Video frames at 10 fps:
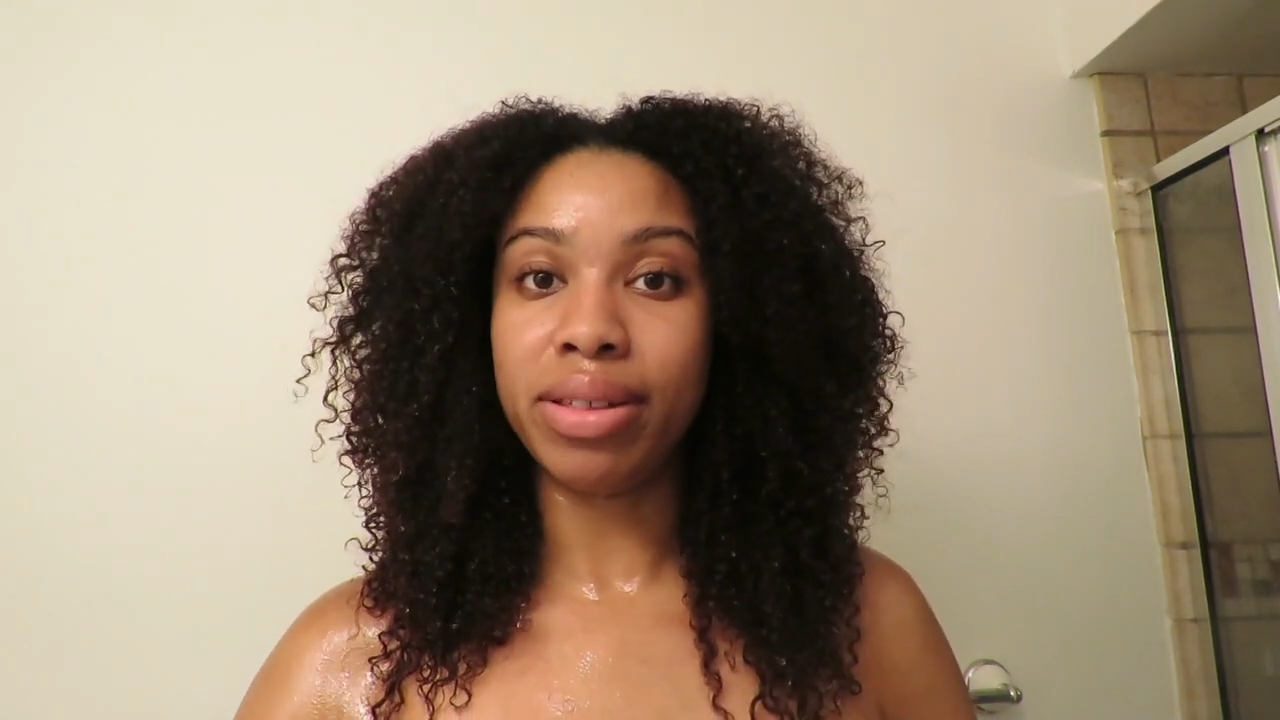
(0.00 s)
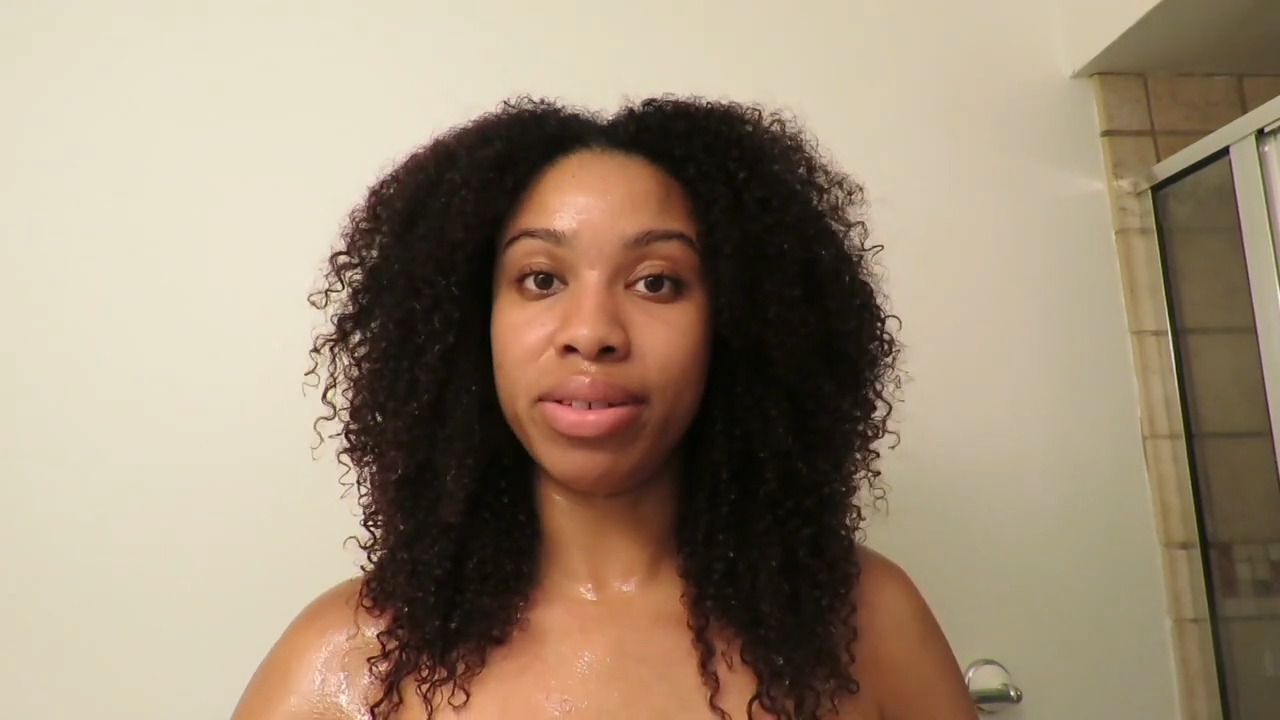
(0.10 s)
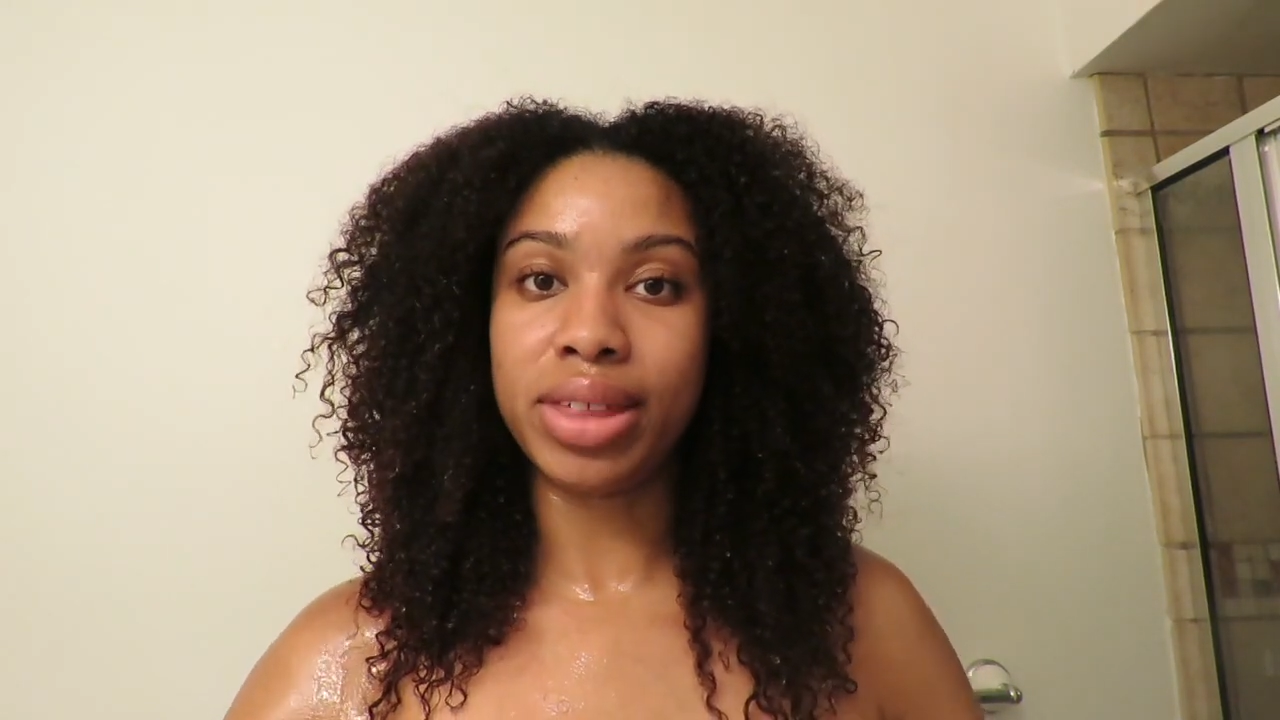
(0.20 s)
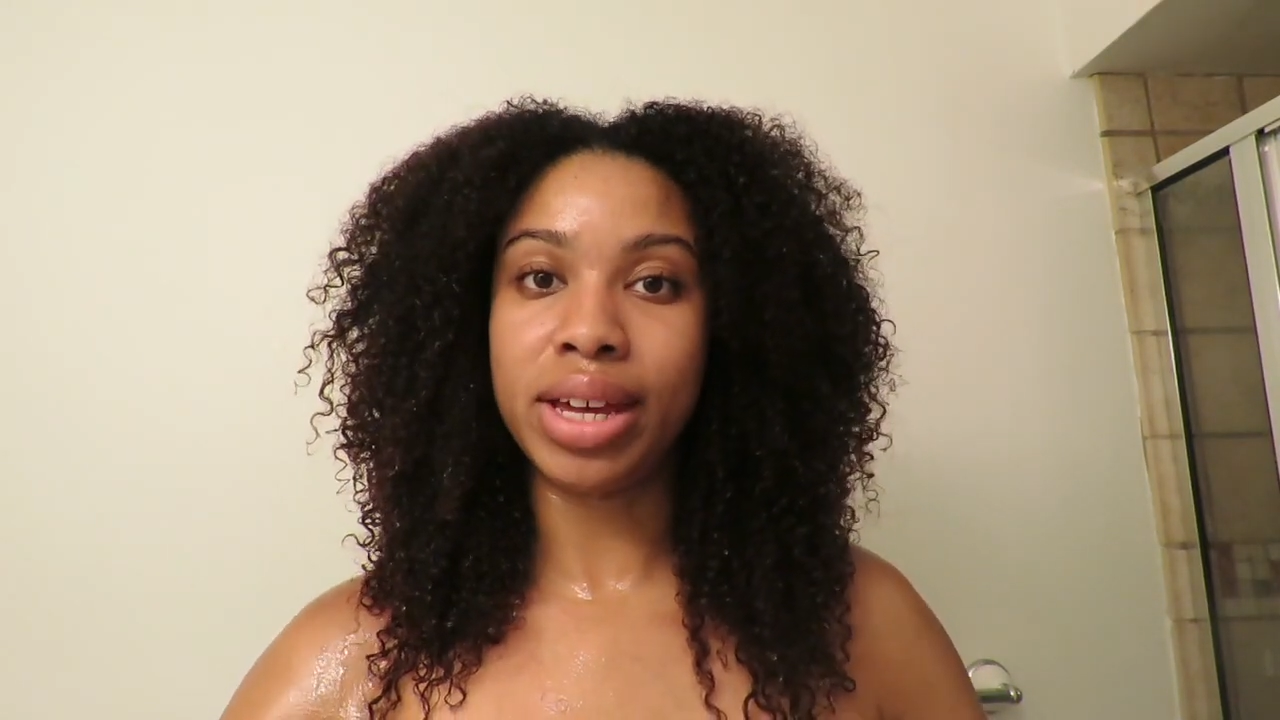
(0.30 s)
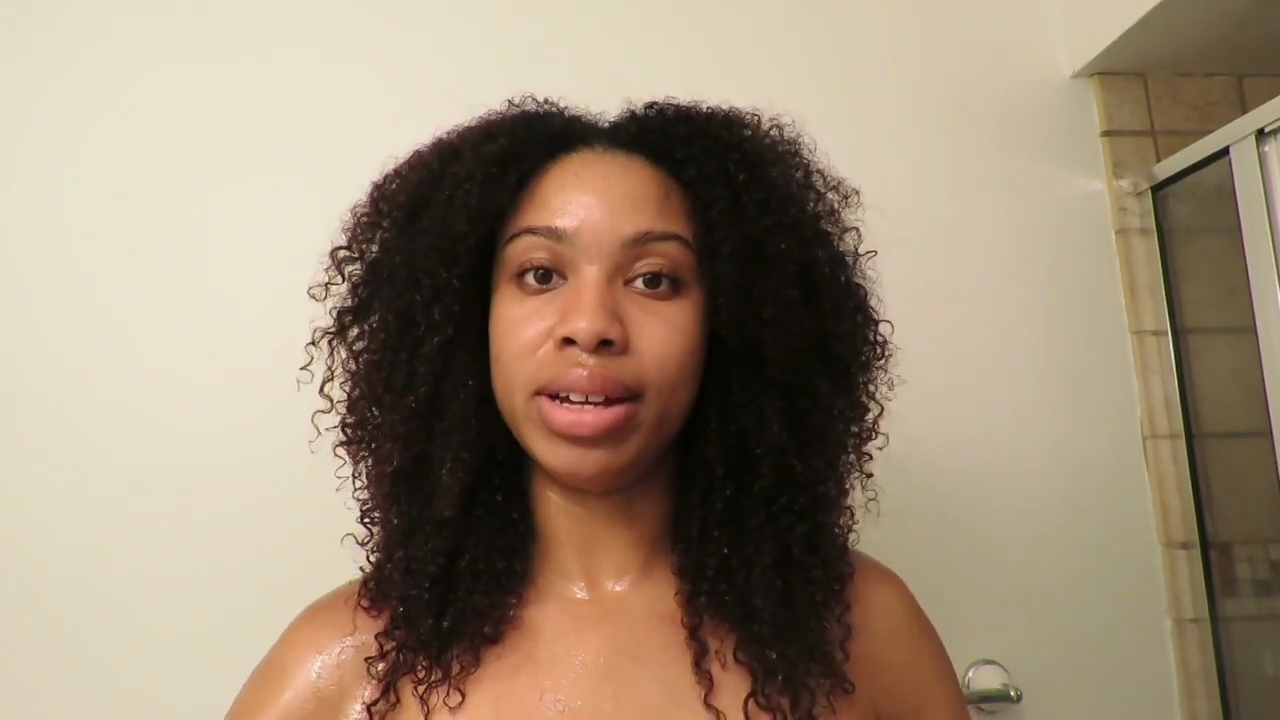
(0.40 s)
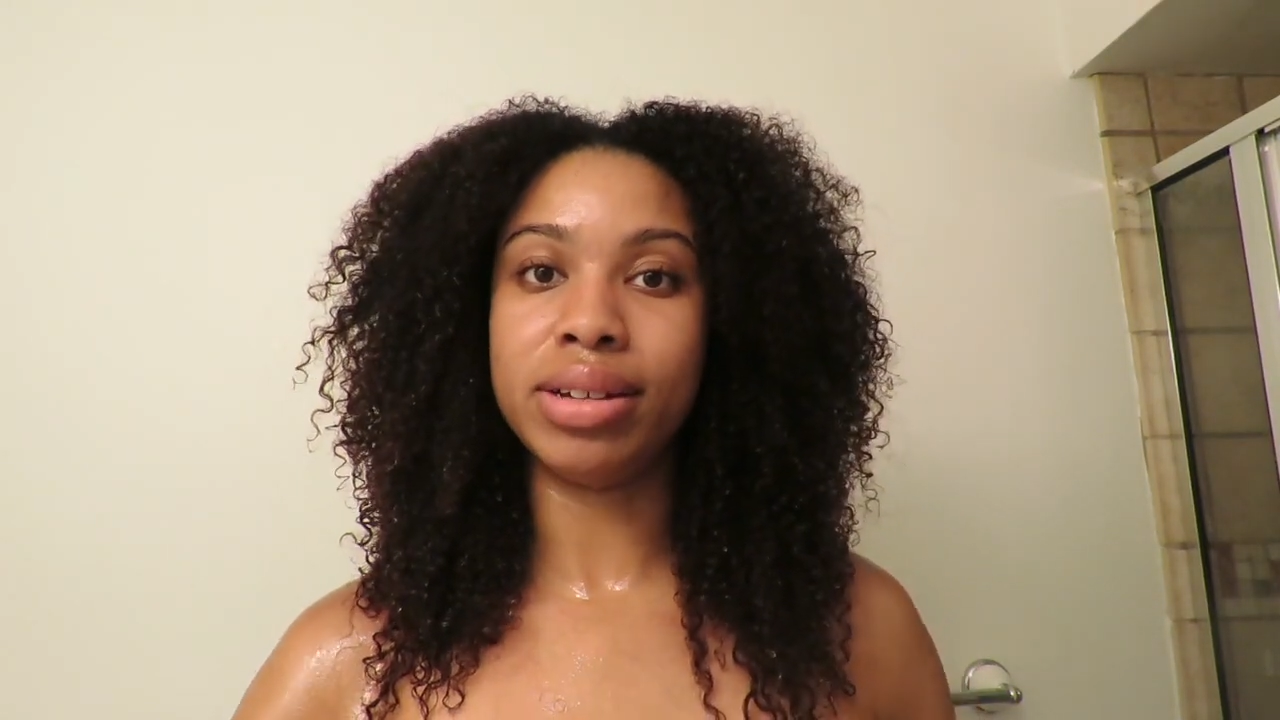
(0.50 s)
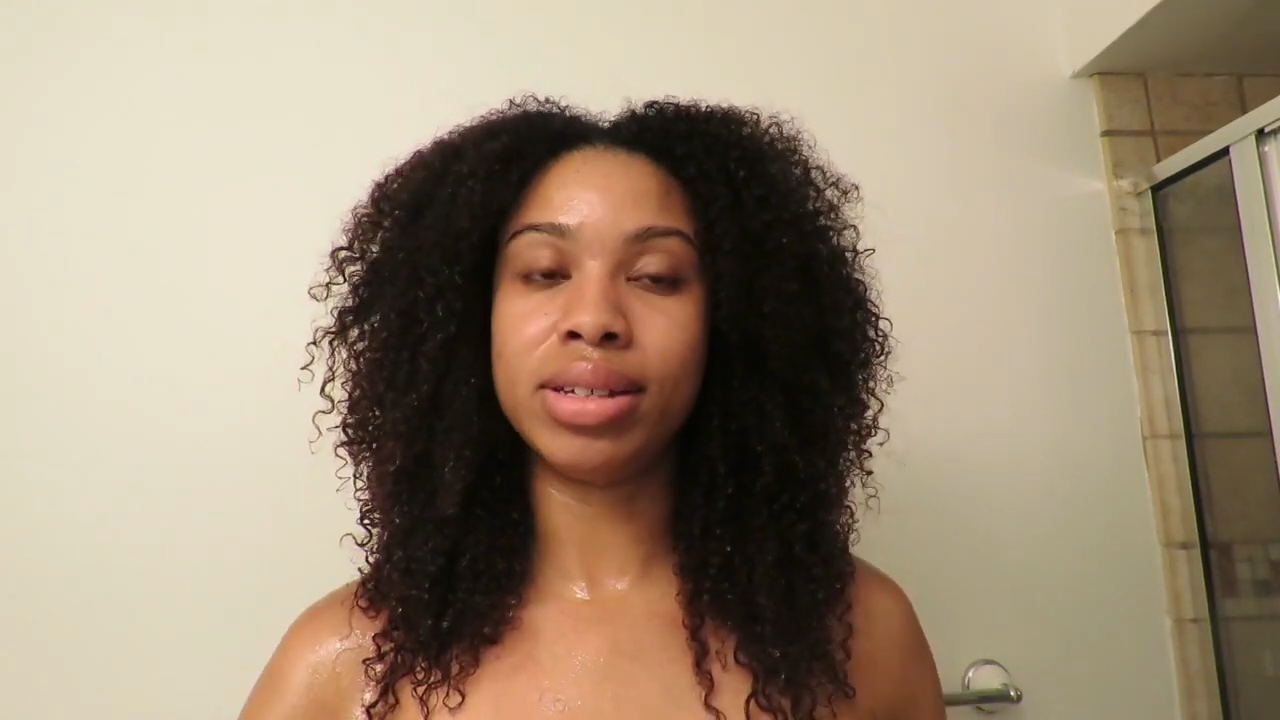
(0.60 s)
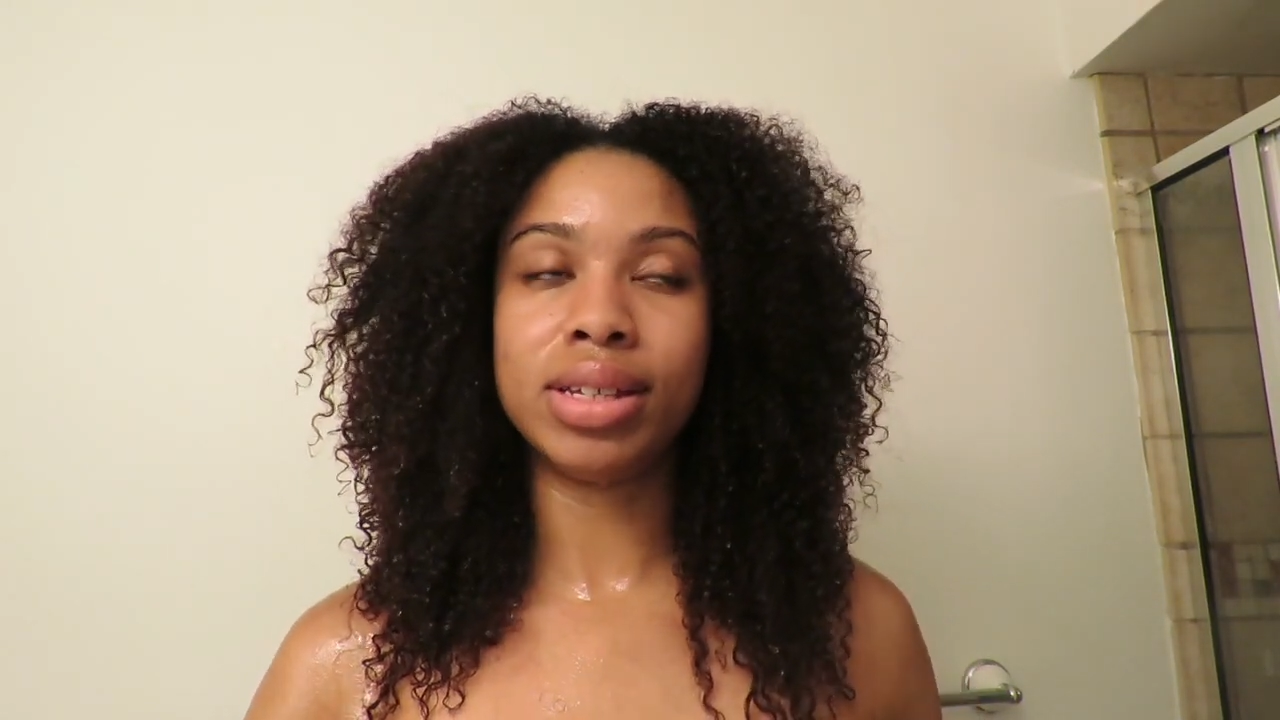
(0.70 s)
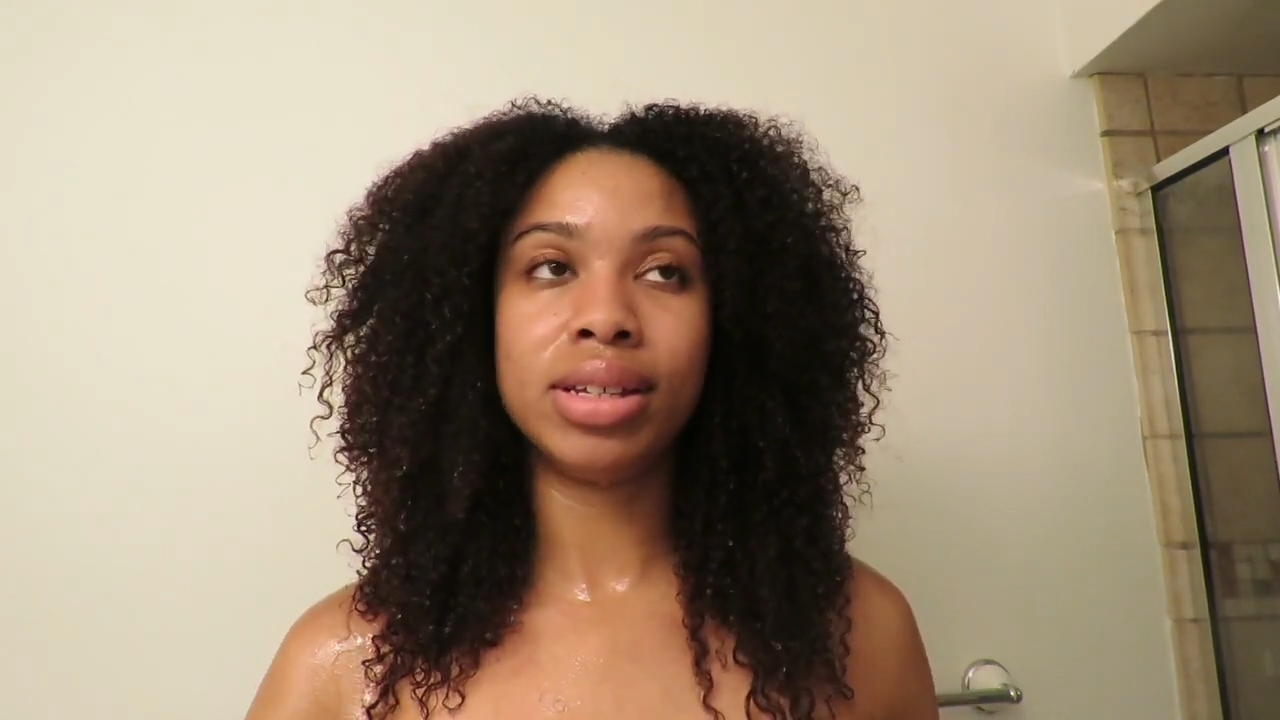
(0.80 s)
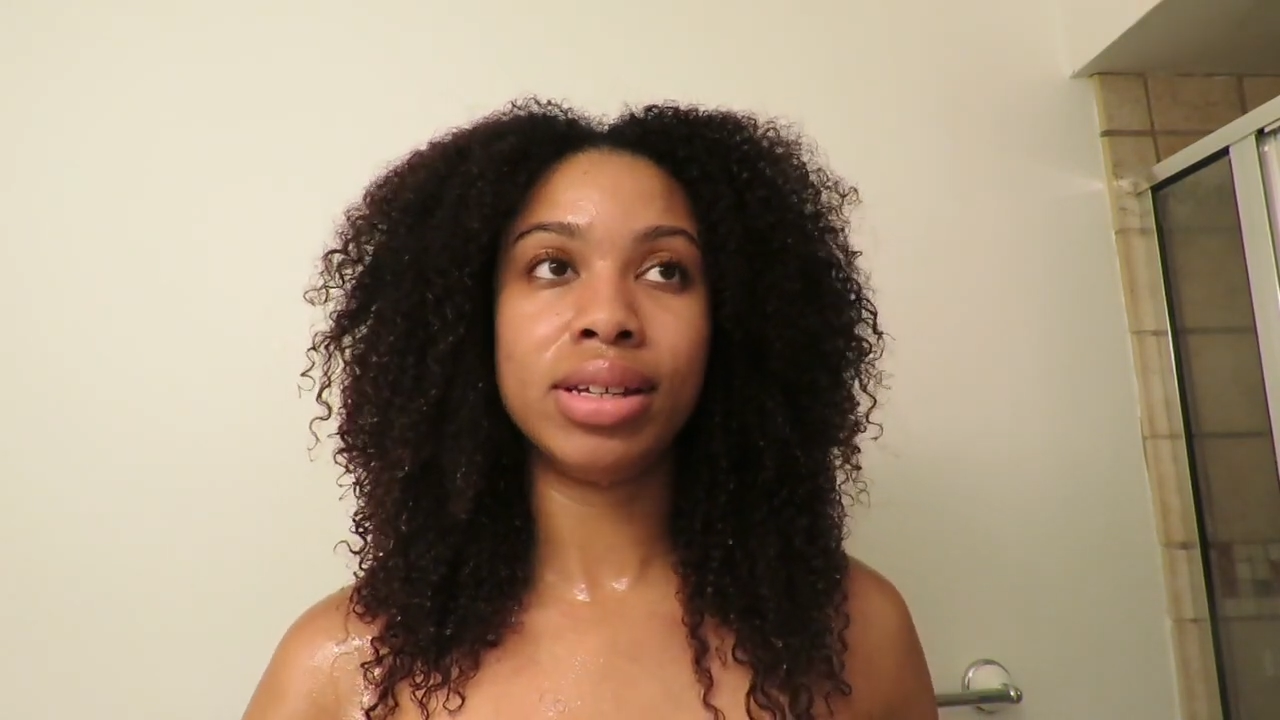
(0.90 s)
other
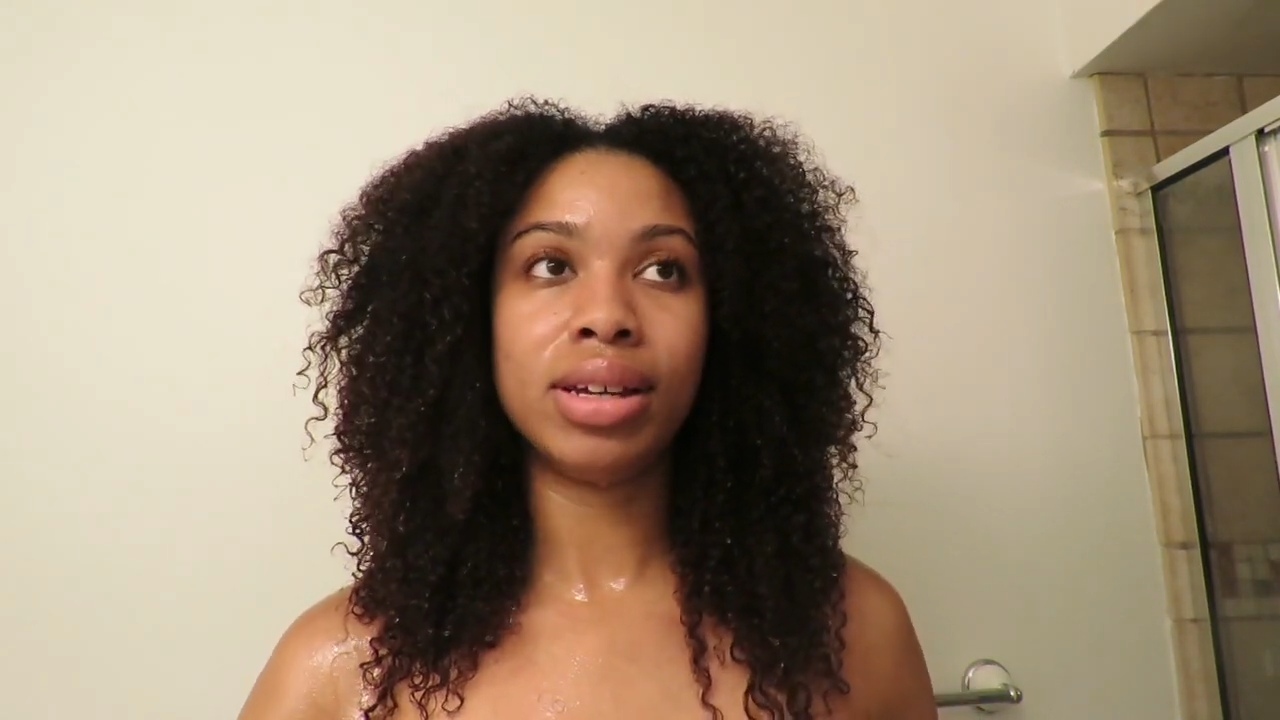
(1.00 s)
things,